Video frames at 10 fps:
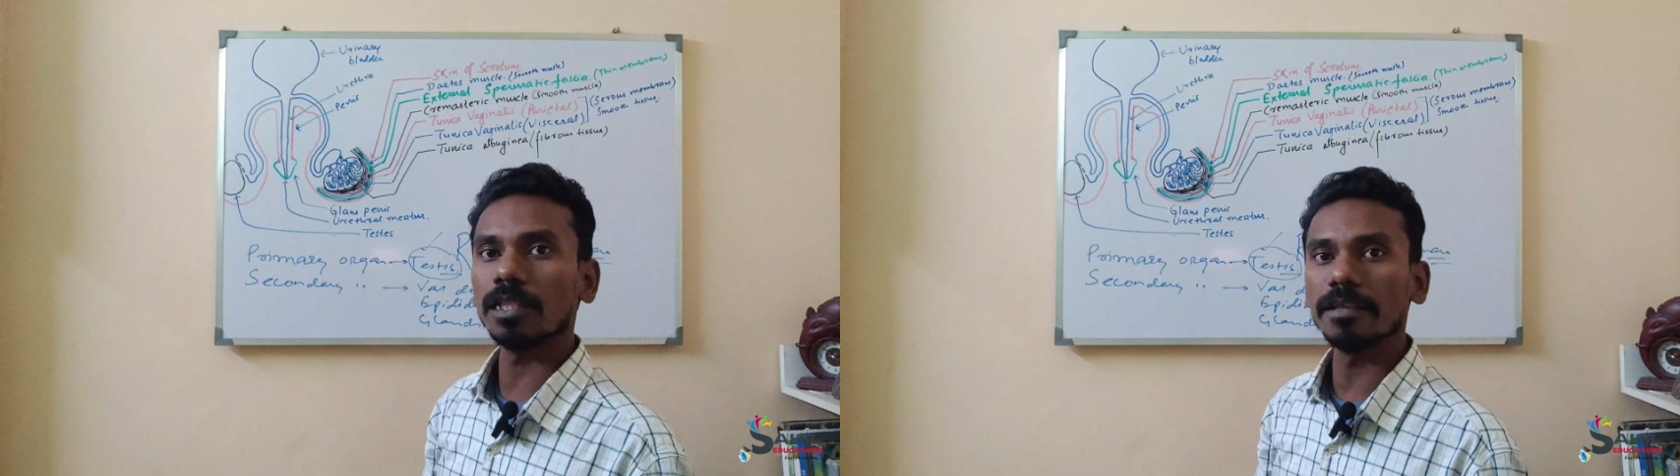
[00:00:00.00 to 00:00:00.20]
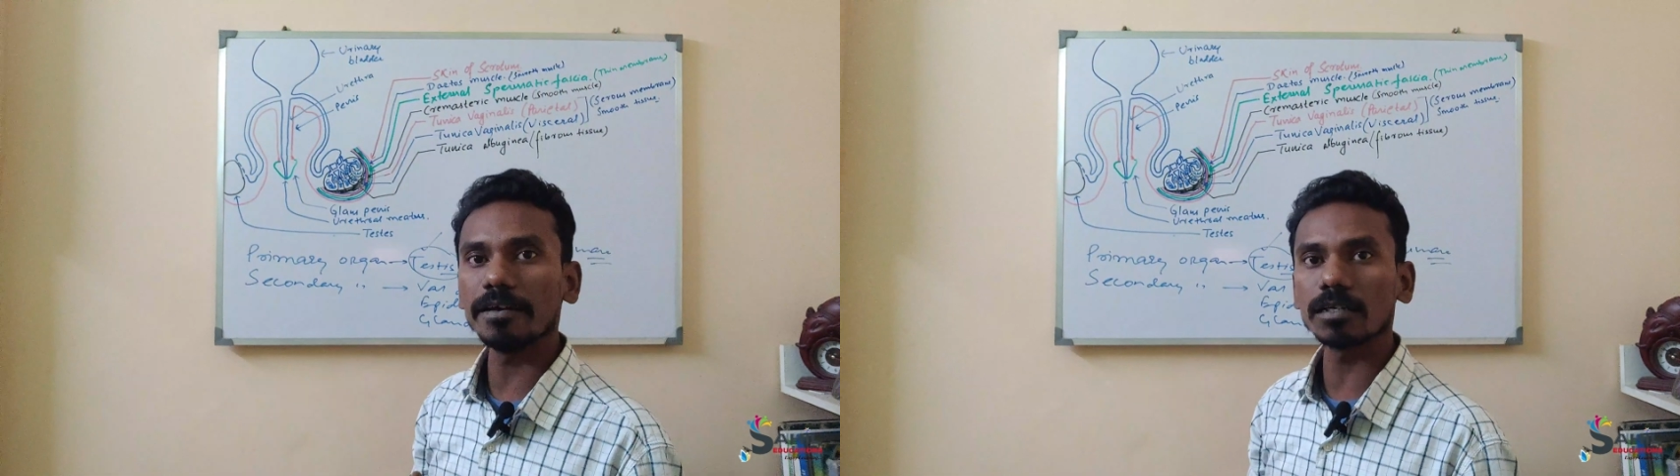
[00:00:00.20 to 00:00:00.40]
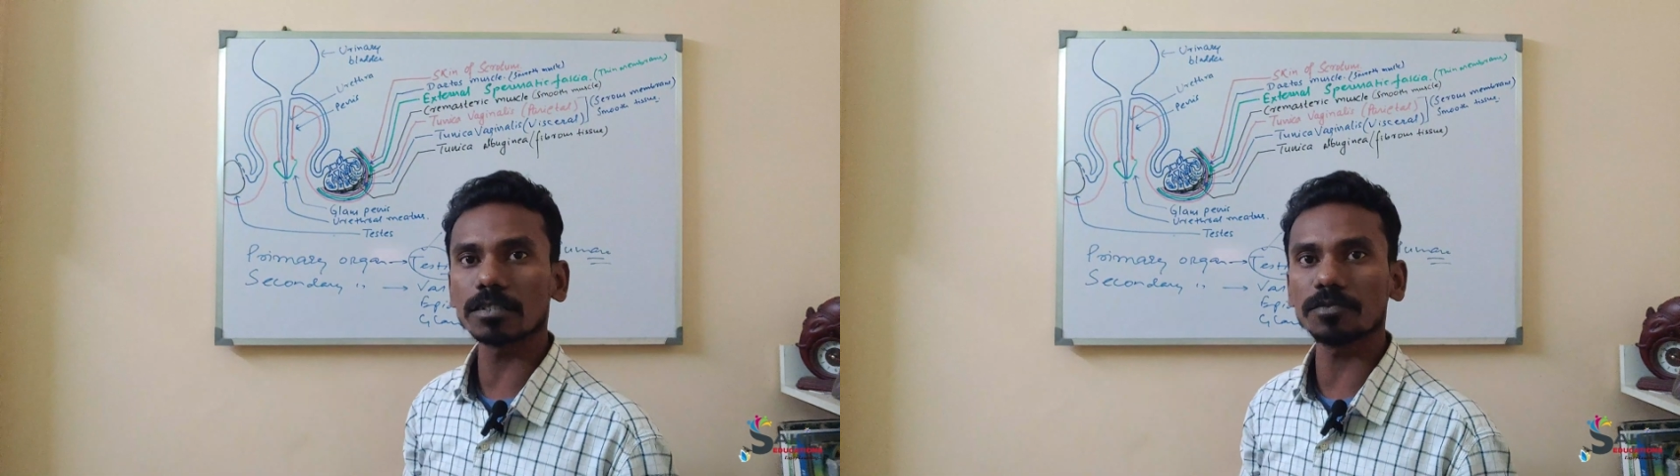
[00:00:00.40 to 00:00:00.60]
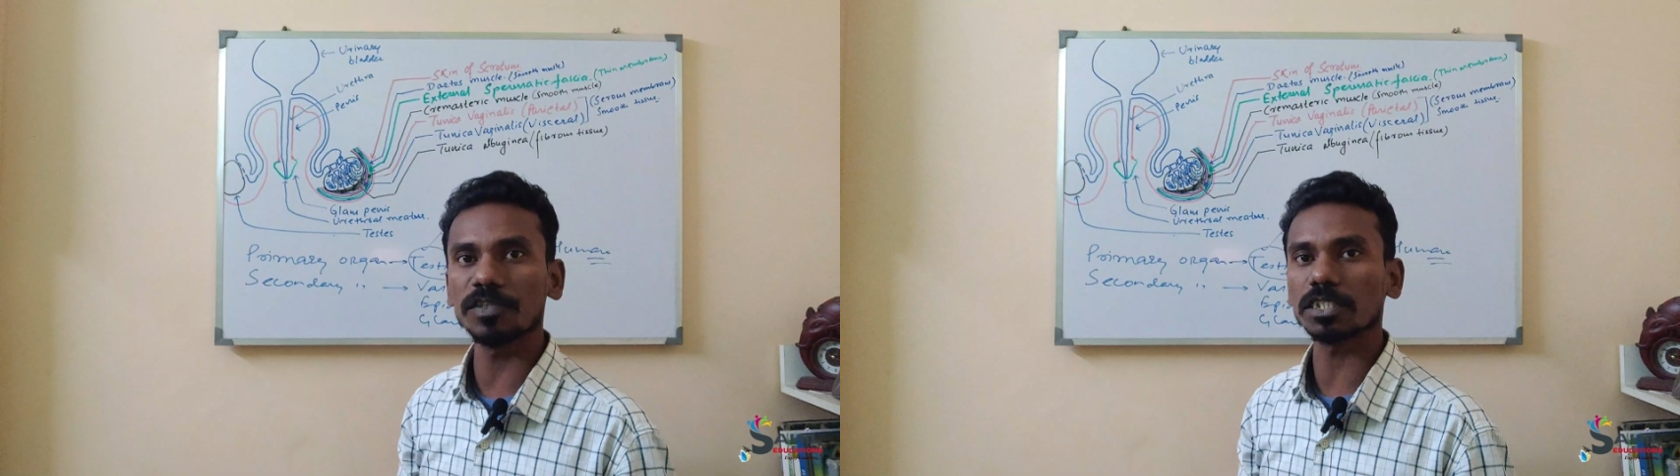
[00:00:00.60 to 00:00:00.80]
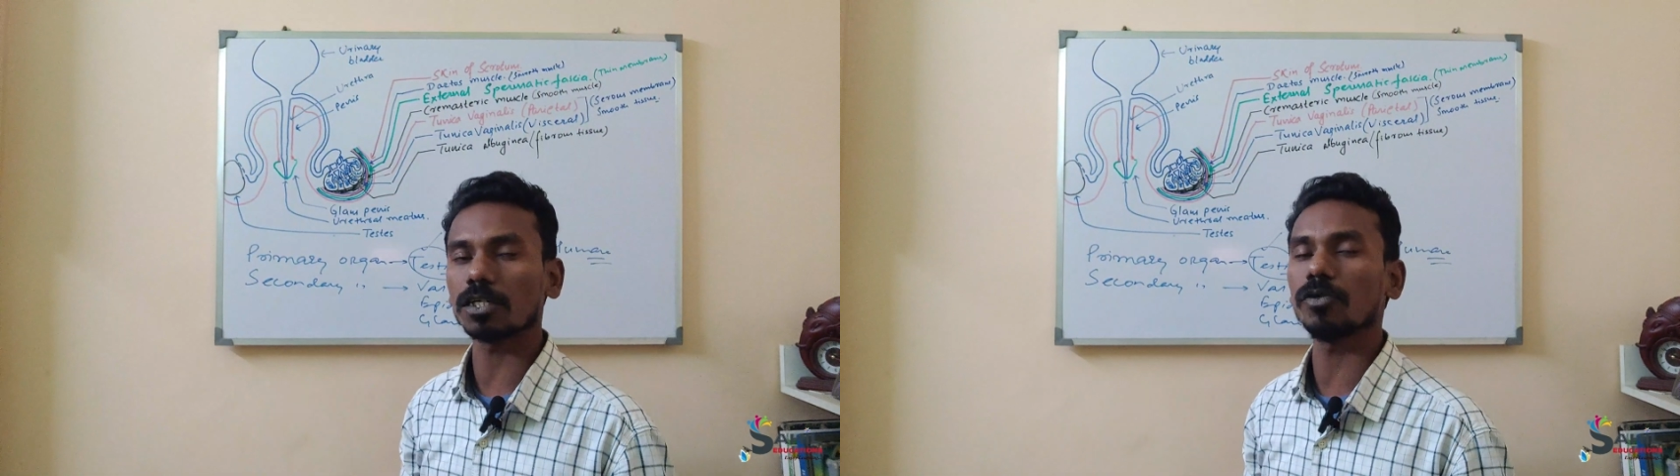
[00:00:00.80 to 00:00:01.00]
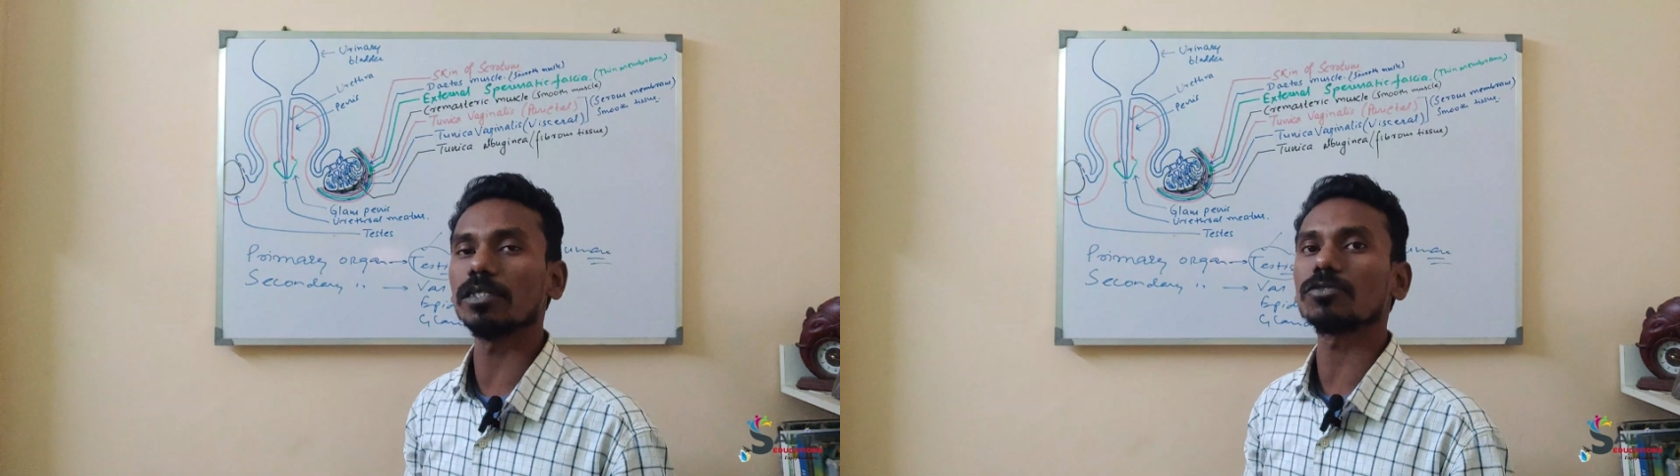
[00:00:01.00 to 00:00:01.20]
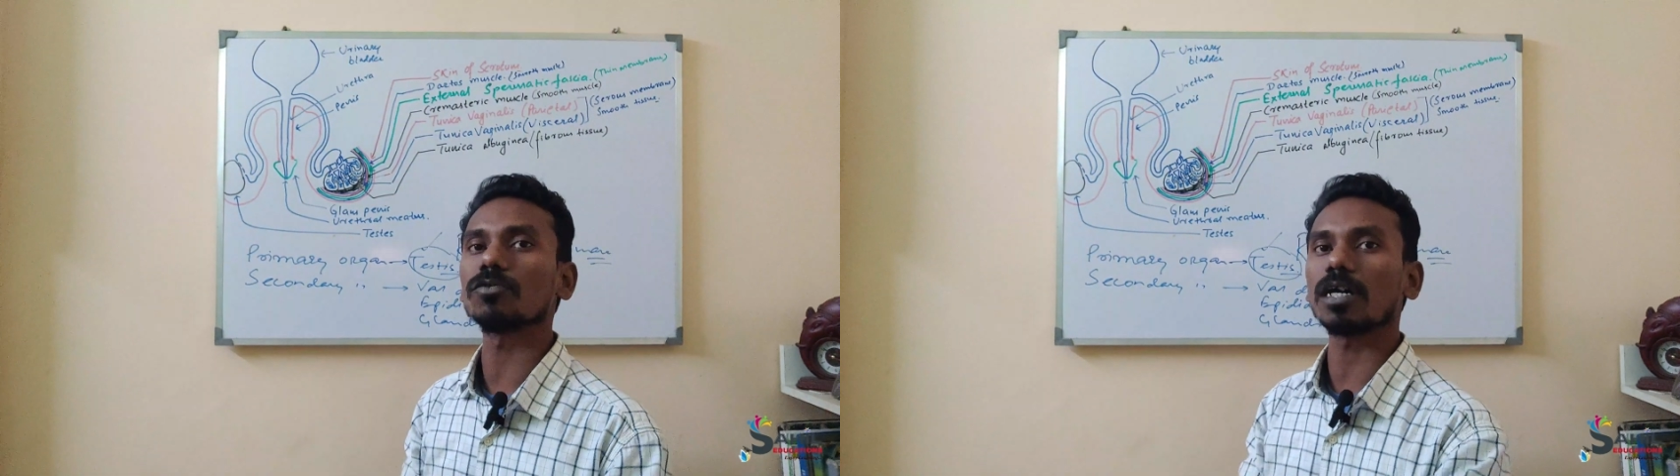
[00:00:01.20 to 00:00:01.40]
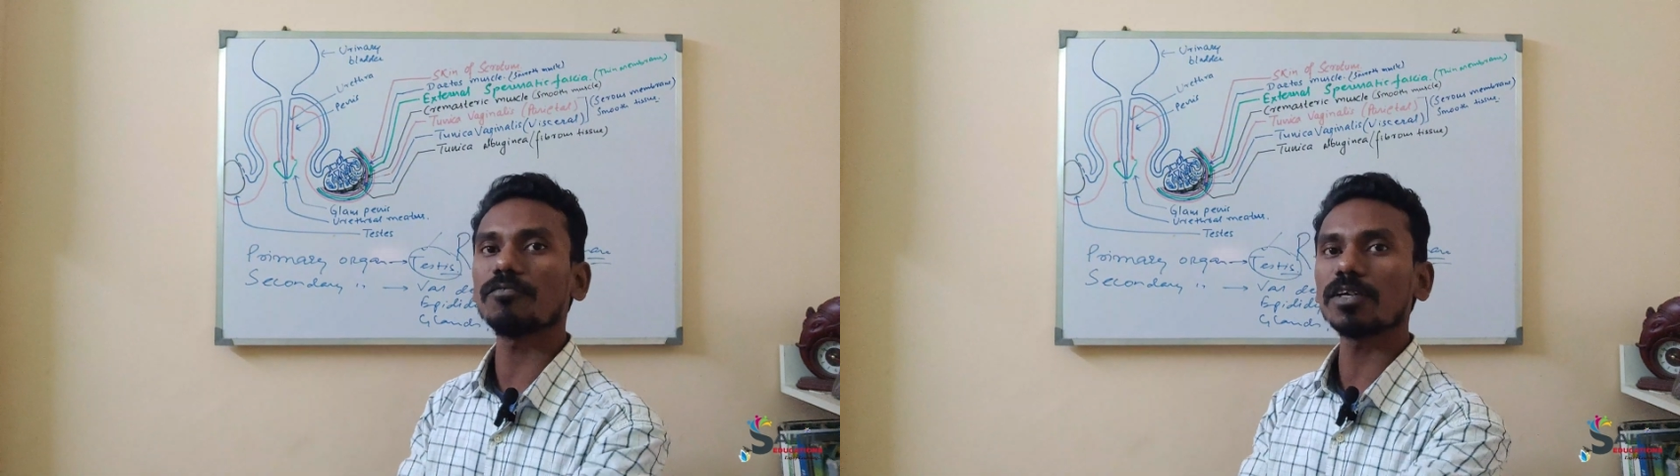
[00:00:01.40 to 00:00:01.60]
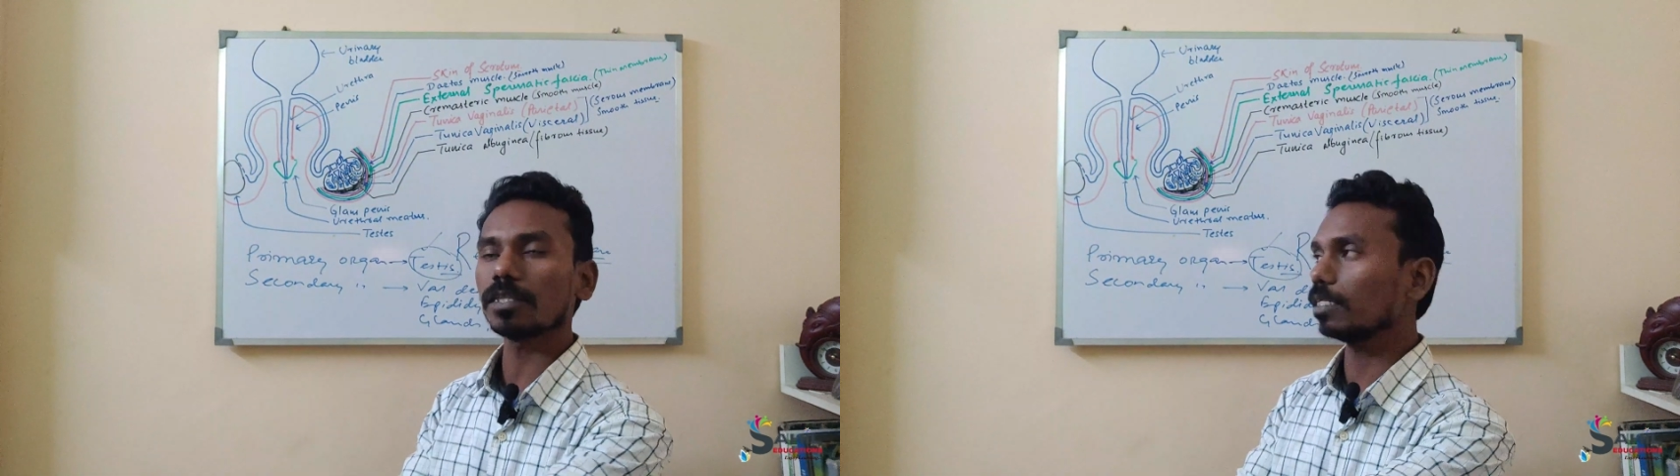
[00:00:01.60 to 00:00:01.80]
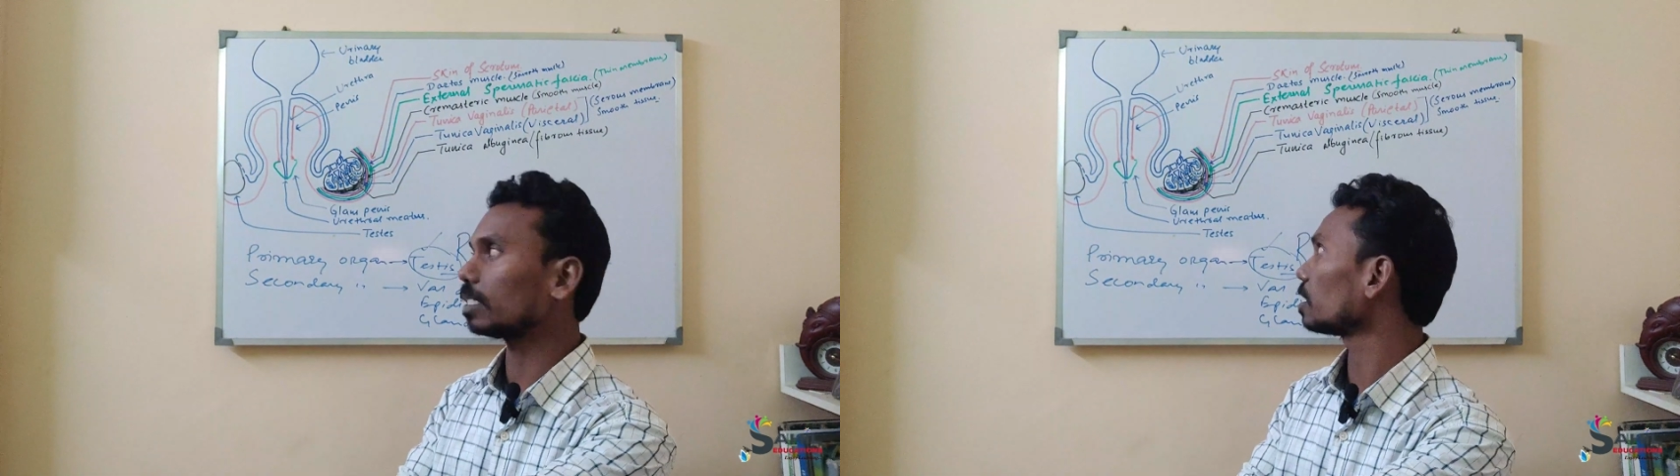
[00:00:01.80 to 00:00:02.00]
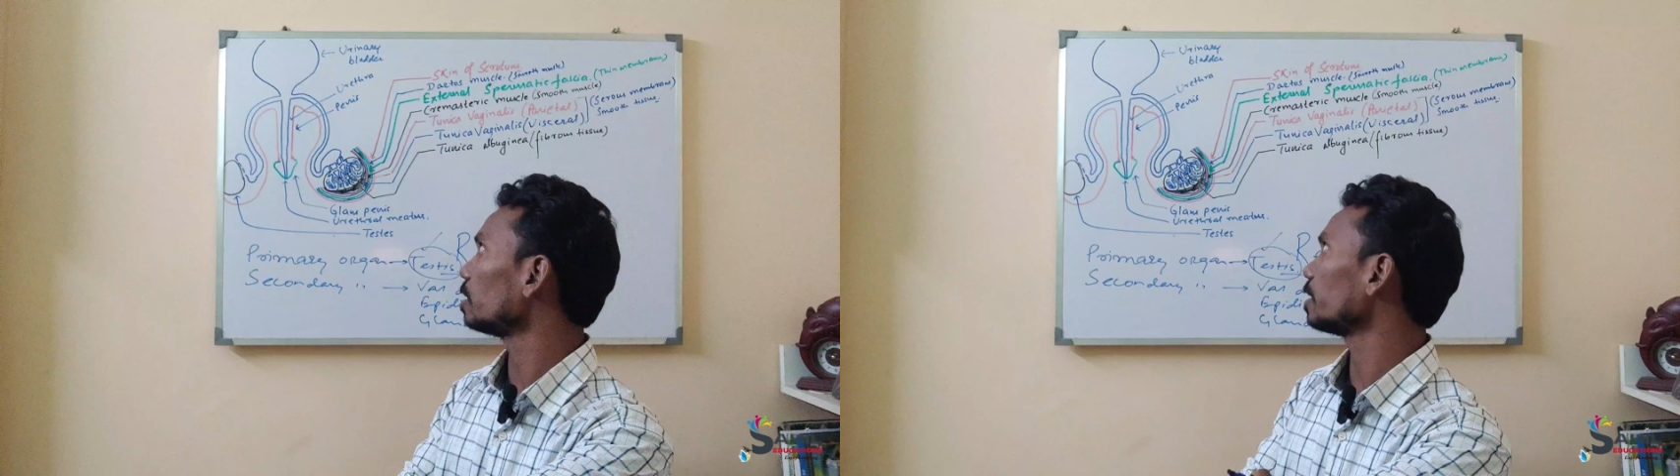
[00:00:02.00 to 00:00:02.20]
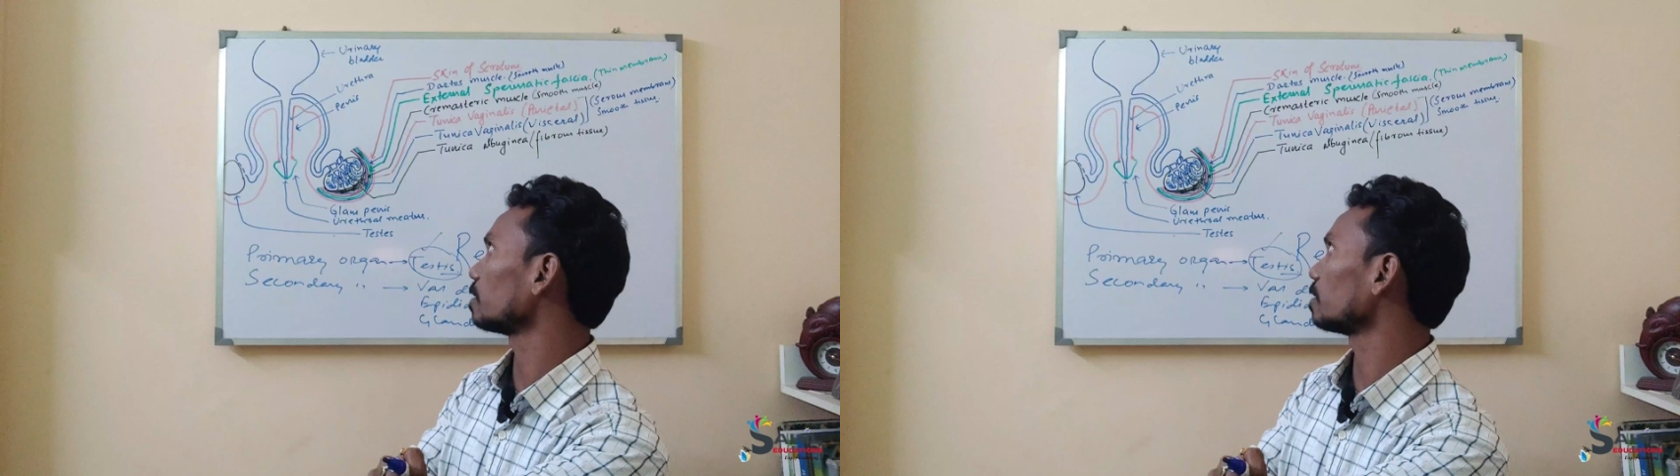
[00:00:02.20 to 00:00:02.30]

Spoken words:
layers which are going to cover this